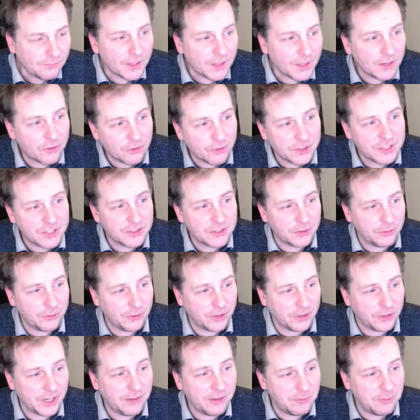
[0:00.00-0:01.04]
Christopher
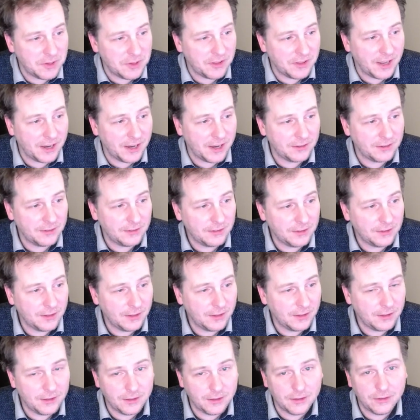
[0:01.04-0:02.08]
gave me that
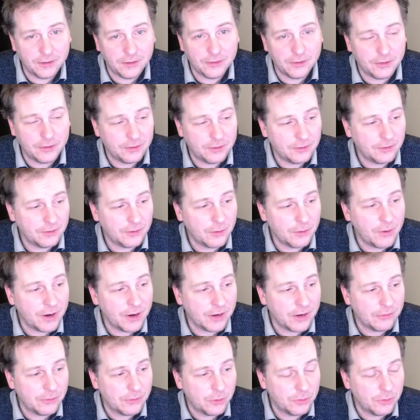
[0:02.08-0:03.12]
quite
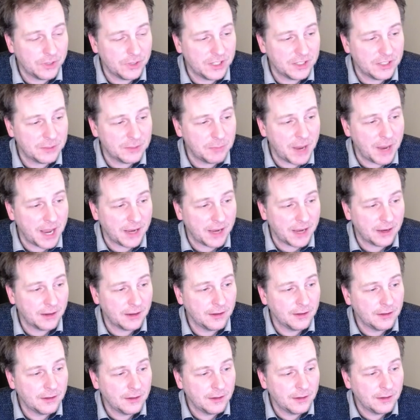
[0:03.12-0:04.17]
a few years back.
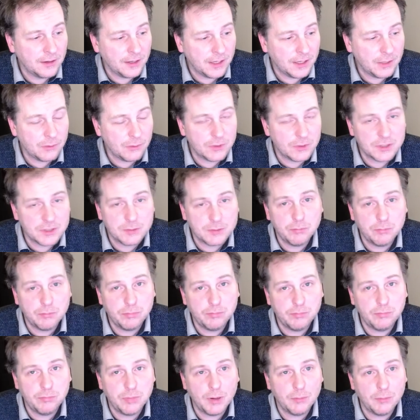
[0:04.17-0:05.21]
It was
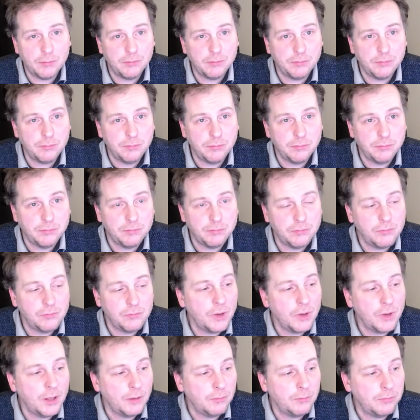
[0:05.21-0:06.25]
a
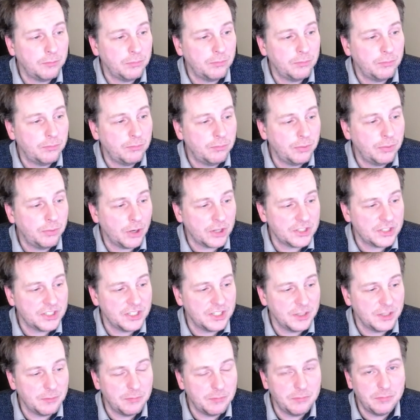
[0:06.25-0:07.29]

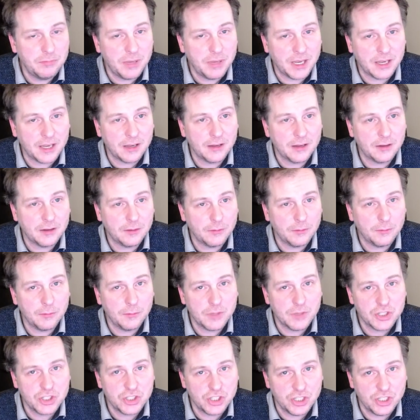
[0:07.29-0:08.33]
bloody big
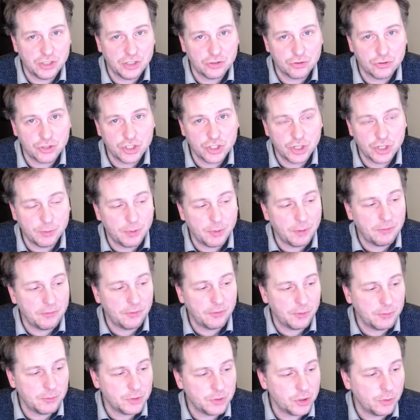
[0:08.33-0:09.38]
machine to ship up
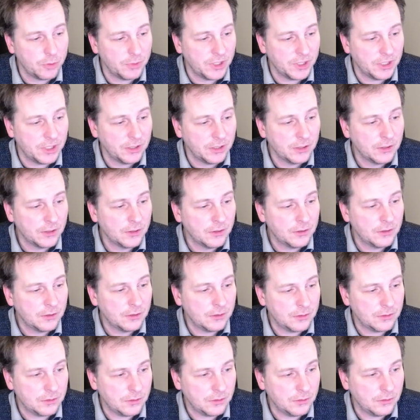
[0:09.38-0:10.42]
from Germany,
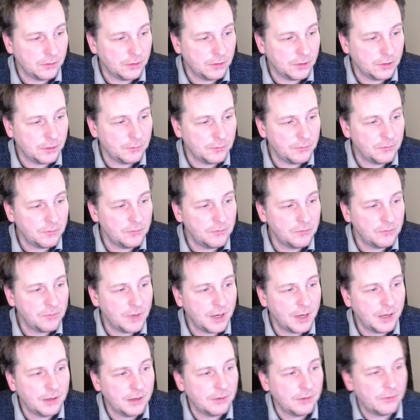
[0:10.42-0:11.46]
so
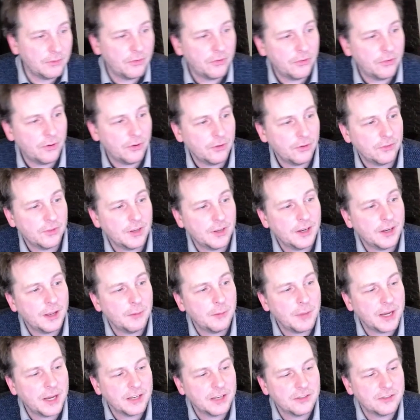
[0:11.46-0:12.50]
I thought that I
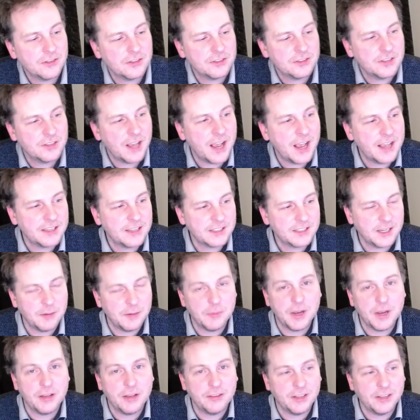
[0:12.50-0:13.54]
might just ask him
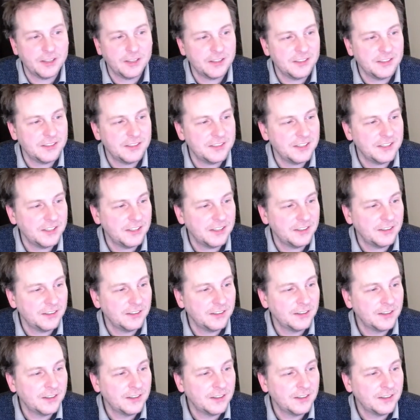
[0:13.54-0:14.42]
now that he's here.